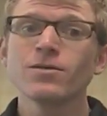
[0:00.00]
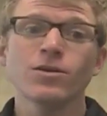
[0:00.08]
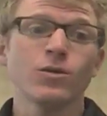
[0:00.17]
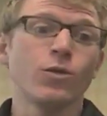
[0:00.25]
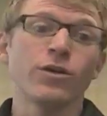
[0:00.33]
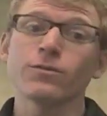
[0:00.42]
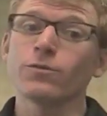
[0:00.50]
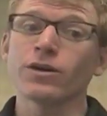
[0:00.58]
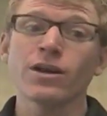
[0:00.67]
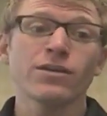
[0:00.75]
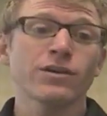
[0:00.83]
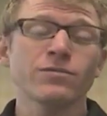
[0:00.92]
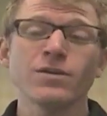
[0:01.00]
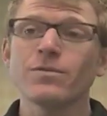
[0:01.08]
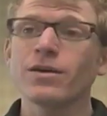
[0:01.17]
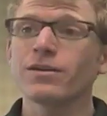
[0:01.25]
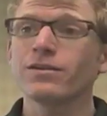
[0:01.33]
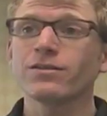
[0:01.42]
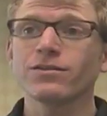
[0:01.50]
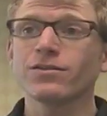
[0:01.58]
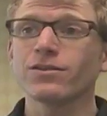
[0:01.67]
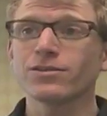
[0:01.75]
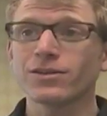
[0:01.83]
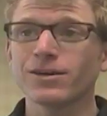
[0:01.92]
good work, work ethic from my parents, and
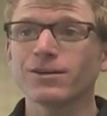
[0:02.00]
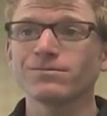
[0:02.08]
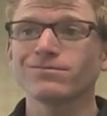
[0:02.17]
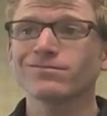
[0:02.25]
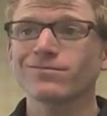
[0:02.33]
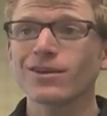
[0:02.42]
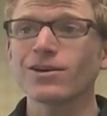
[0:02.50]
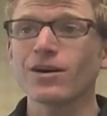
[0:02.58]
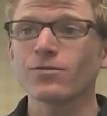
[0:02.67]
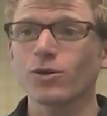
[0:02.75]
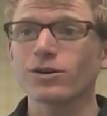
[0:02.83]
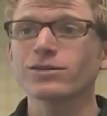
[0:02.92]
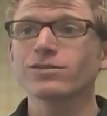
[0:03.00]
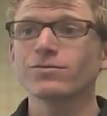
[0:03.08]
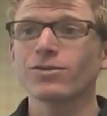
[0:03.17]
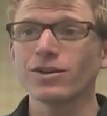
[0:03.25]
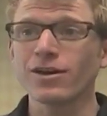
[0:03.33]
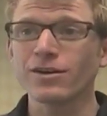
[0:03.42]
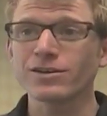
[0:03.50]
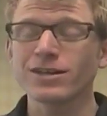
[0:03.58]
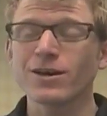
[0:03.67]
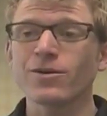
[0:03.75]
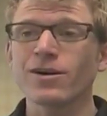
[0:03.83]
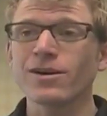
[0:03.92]
just, um, you know, I've worked really hard to
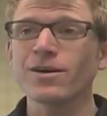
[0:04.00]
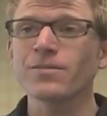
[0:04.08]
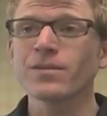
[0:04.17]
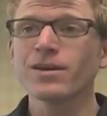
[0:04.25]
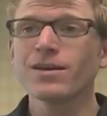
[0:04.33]
get where I am.